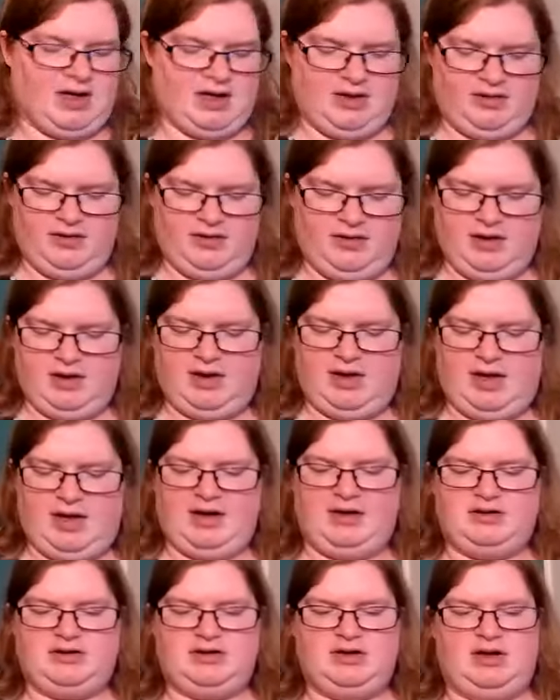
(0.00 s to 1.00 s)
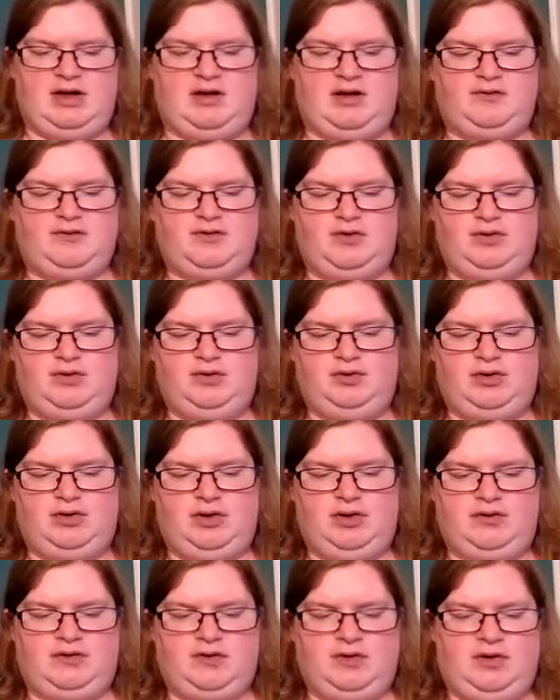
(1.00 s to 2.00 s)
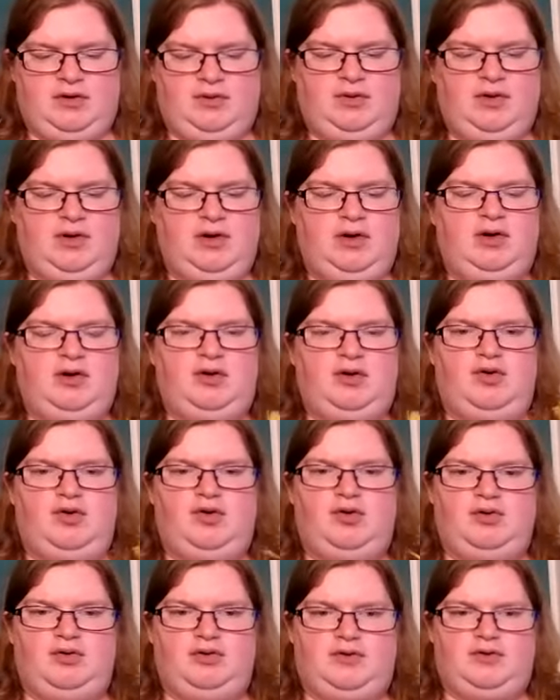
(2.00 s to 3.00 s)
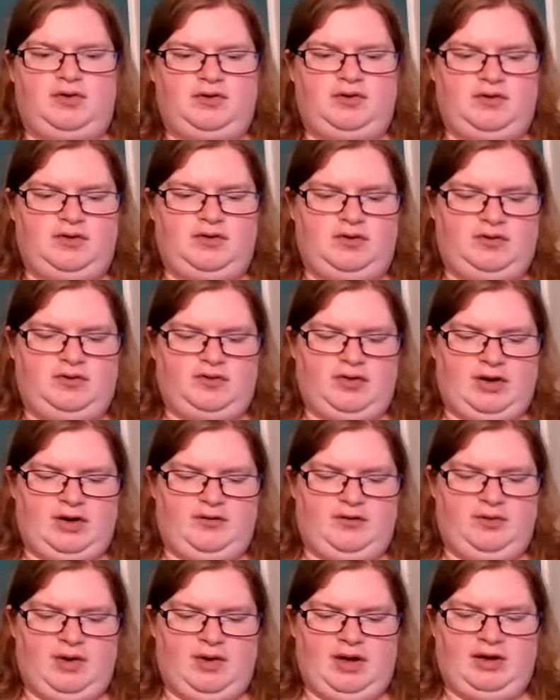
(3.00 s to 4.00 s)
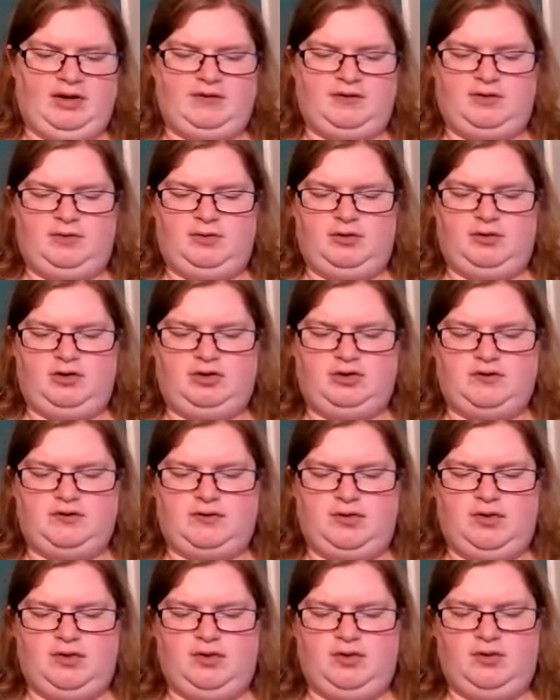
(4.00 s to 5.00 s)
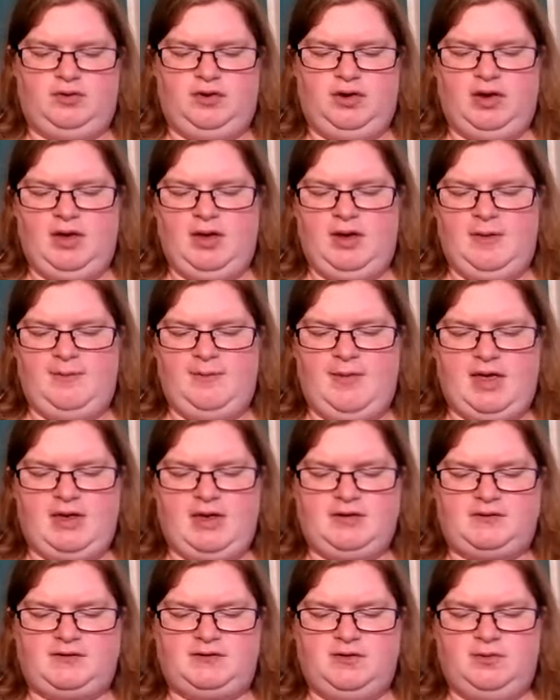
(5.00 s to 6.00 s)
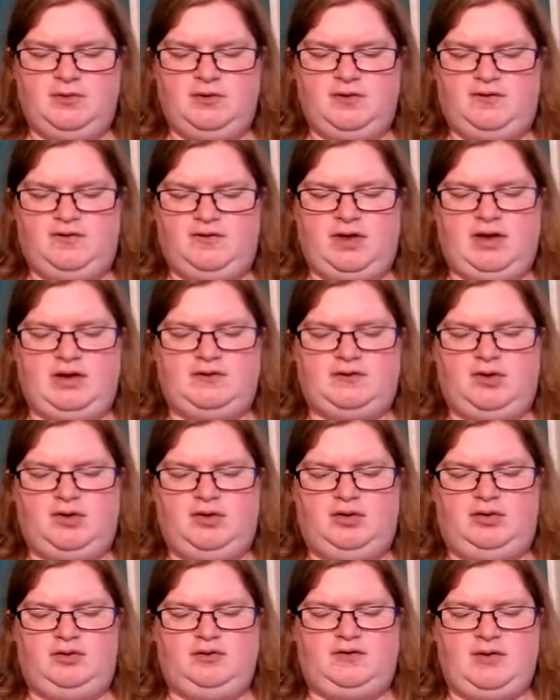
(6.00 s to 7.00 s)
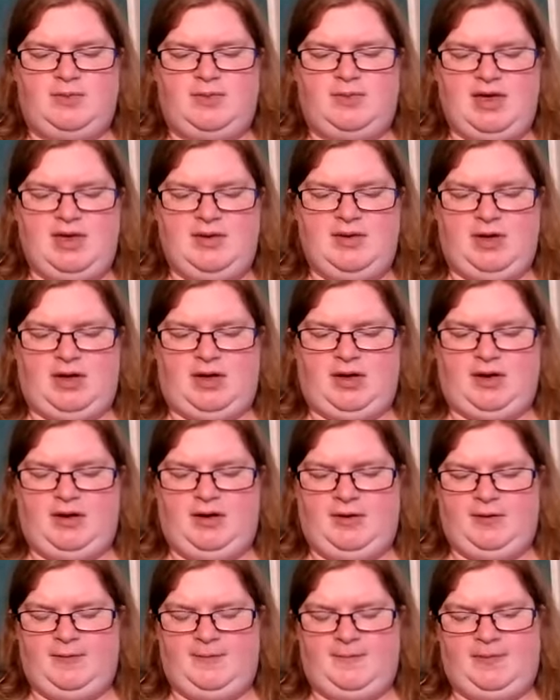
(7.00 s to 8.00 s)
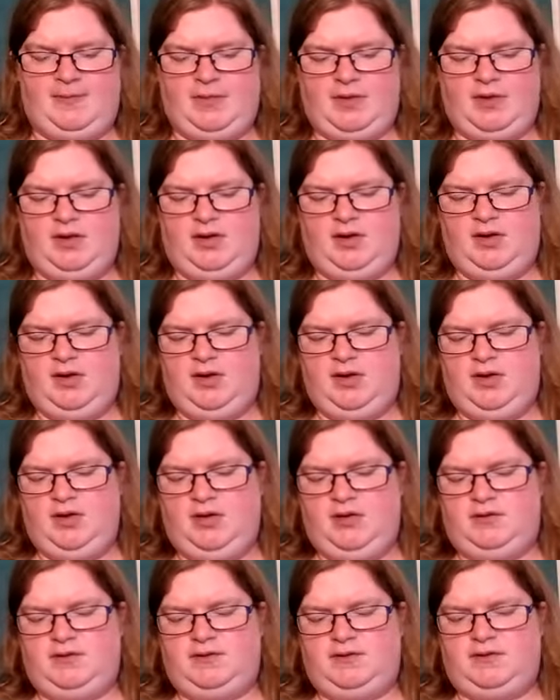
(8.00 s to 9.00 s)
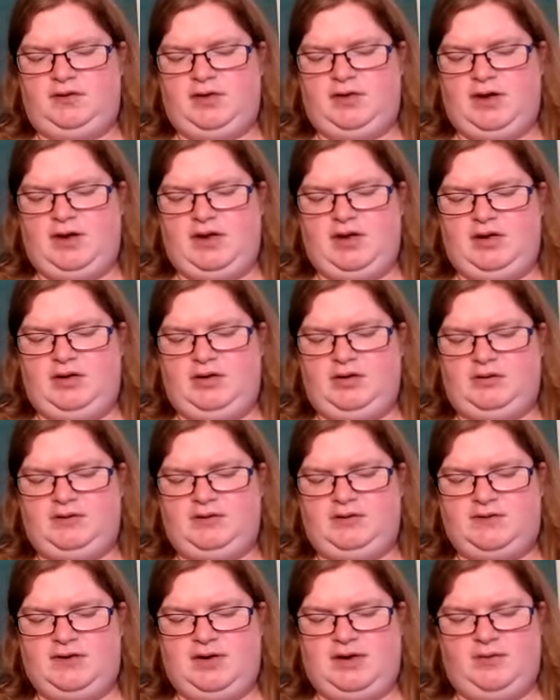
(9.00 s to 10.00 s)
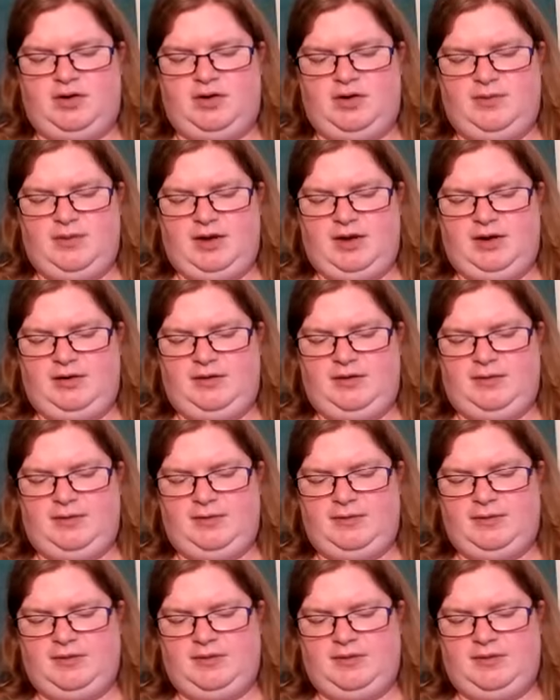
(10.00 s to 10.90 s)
I think actually I've told you to cut too far away, so I'm going to just make some of these cuts a bit bigger so that you can see what I mean.